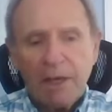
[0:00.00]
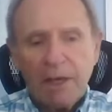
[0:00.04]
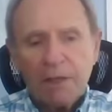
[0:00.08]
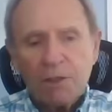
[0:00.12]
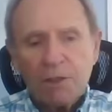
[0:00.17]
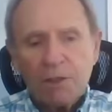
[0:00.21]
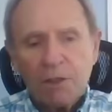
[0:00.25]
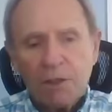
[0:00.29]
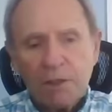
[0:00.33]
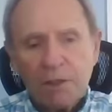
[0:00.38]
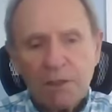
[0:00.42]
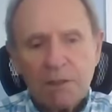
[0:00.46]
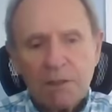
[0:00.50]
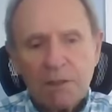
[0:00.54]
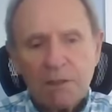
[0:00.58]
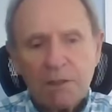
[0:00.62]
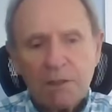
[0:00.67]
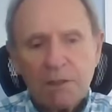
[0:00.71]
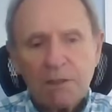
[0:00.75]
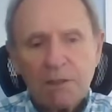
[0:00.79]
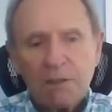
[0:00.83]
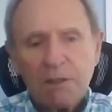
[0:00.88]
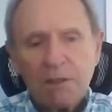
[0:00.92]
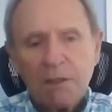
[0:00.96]
Actually,
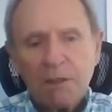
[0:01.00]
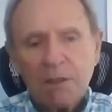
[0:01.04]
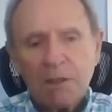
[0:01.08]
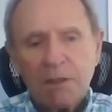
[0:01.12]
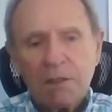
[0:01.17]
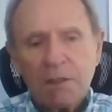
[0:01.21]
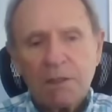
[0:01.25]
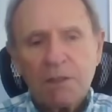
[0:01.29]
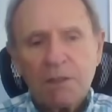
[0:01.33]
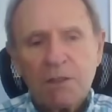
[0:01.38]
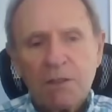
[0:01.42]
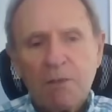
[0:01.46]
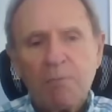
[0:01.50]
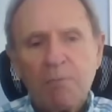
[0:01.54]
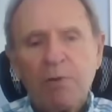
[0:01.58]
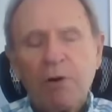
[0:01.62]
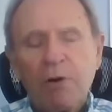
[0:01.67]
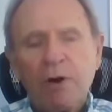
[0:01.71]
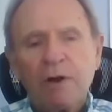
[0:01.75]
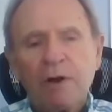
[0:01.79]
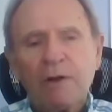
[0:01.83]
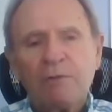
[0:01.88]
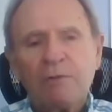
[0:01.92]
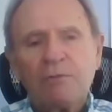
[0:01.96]
this is this is a
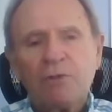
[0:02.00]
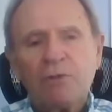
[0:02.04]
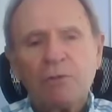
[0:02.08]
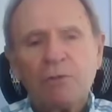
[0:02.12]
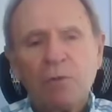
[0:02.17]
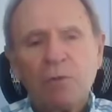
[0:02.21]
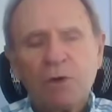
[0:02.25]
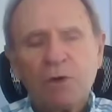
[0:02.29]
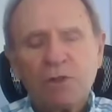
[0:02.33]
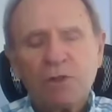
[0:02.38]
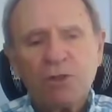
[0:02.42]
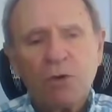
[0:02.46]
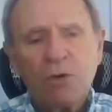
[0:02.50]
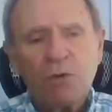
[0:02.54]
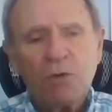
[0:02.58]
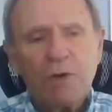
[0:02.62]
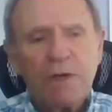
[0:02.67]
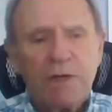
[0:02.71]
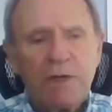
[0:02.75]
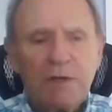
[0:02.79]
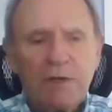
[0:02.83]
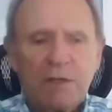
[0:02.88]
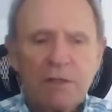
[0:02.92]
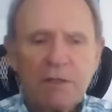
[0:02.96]
part of what
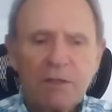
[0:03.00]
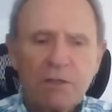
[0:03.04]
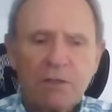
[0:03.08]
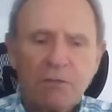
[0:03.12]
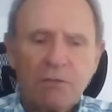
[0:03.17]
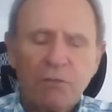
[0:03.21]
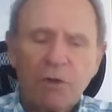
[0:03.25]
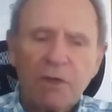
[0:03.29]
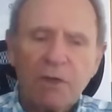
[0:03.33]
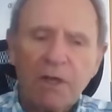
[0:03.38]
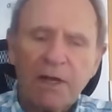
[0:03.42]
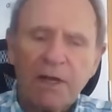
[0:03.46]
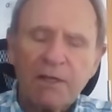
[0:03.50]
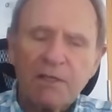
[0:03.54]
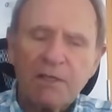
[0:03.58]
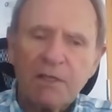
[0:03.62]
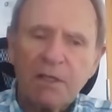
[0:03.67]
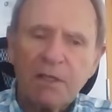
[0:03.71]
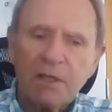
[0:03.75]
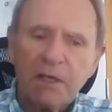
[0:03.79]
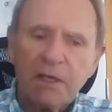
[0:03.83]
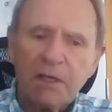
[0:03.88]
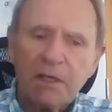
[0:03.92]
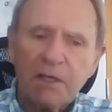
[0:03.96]
joy is
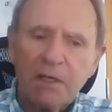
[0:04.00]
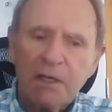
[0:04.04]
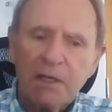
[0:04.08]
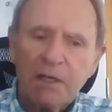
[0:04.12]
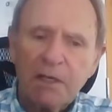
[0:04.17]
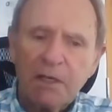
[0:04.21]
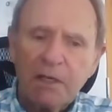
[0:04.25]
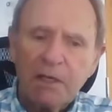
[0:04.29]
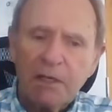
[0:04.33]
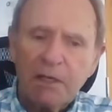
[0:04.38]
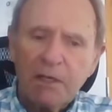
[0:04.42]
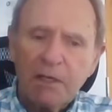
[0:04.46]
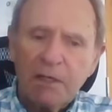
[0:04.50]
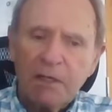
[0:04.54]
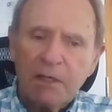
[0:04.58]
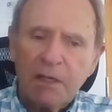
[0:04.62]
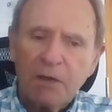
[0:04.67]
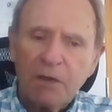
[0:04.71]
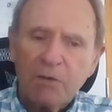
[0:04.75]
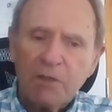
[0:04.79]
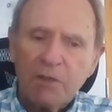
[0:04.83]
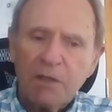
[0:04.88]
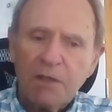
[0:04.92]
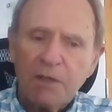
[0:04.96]
realizing that
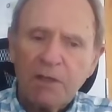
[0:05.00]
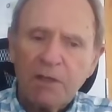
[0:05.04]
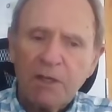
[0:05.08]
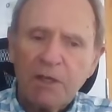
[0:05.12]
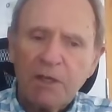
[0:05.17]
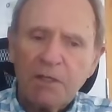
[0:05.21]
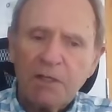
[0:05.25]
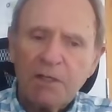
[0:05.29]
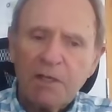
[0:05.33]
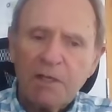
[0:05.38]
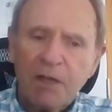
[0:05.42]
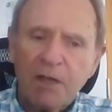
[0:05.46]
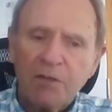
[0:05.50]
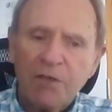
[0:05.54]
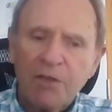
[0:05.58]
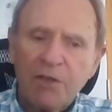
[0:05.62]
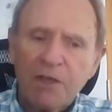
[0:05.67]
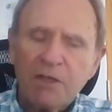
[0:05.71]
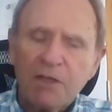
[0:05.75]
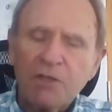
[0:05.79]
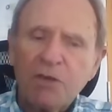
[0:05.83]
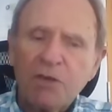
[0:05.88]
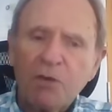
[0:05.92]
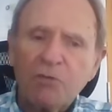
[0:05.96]
you know it, it's not
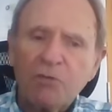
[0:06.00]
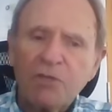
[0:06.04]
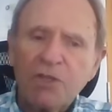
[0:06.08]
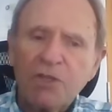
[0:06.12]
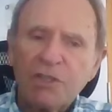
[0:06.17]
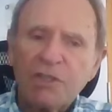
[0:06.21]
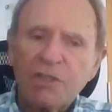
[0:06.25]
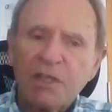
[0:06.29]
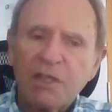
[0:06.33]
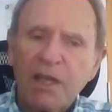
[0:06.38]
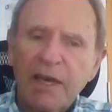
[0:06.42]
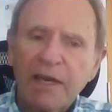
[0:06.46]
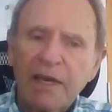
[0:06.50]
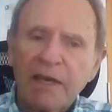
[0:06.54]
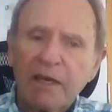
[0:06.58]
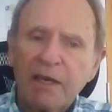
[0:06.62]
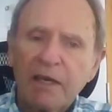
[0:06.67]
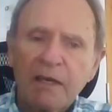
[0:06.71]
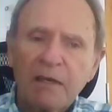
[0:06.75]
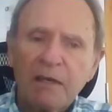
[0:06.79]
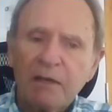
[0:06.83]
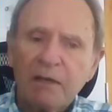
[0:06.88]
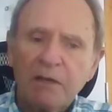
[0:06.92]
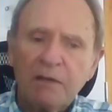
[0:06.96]
things don't just
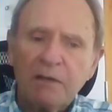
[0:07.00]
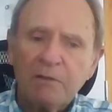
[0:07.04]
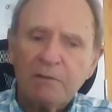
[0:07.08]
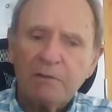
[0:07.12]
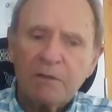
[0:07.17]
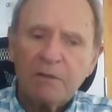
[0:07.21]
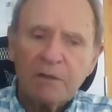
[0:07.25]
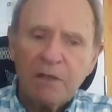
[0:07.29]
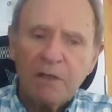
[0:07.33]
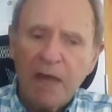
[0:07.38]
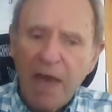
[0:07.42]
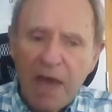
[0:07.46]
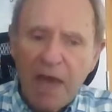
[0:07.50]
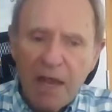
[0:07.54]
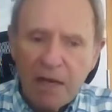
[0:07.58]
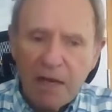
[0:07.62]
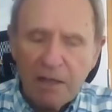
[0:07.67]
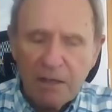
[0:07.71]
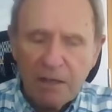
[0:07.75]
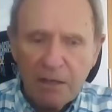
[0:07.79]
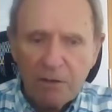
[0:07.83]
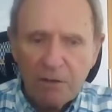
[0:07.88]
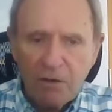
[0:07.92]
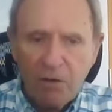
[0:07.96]
like
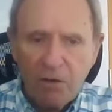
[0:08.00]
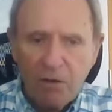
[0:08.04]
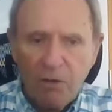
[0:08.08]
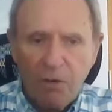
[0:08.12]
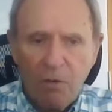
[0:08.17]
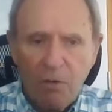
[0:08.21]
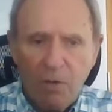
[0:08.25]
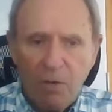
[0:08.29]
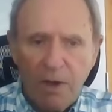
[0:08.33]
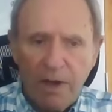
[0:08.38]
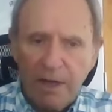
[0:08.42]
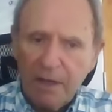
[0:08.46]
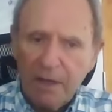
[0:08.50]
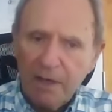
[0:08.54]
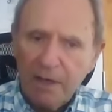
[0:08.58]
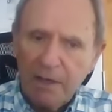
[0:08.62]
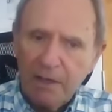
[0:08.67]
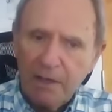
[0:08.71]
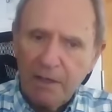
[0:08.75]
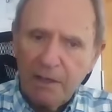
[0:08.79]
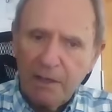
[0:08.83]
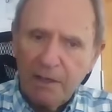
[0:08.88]
end and go away.